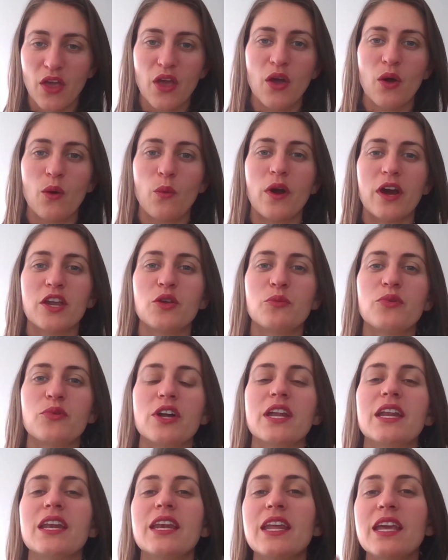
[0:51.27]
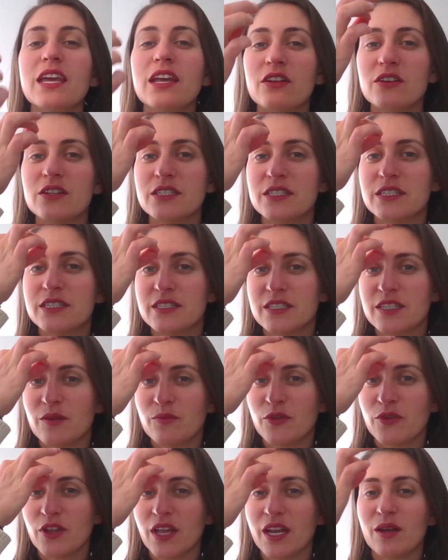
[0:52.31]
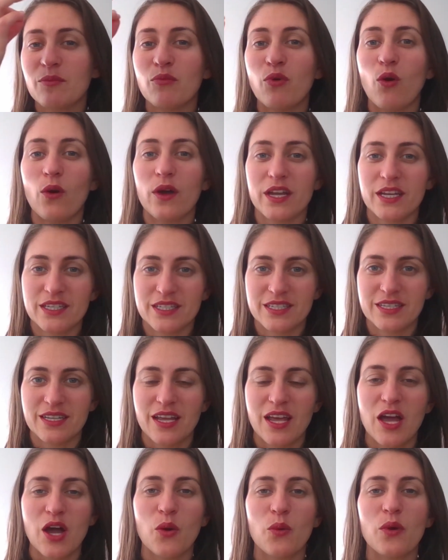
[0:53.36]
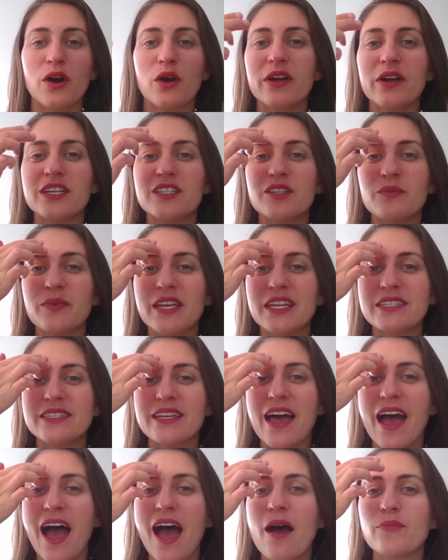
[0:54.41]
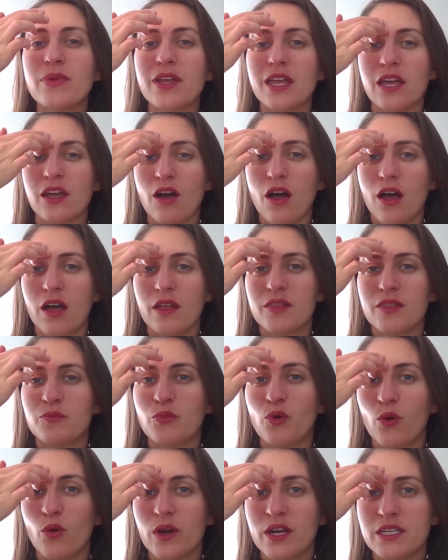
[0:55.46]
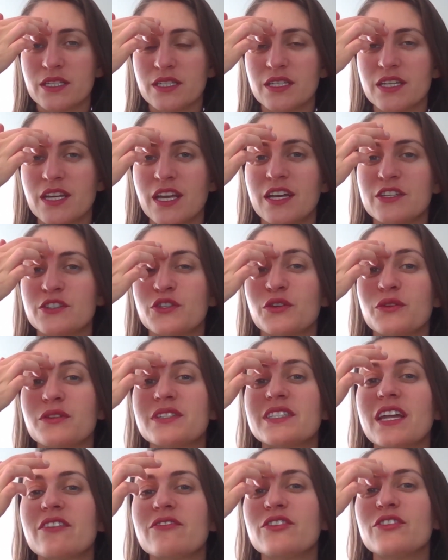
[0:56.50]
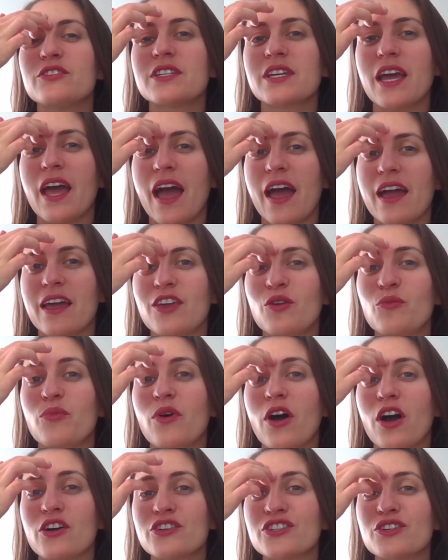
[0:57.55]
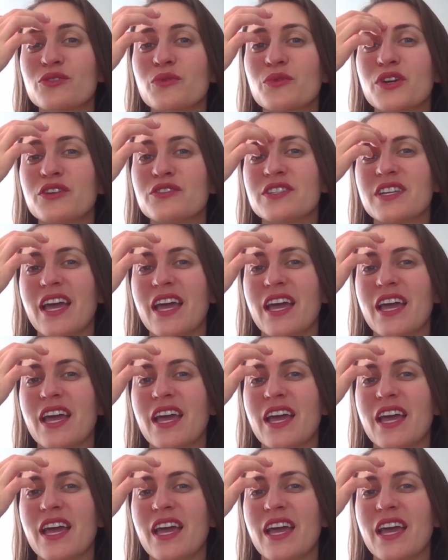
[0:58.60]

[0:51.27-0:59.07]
where you put a needle to stimulate a point, we're going to be tapping on the point. So instead of using acupuncture, we're using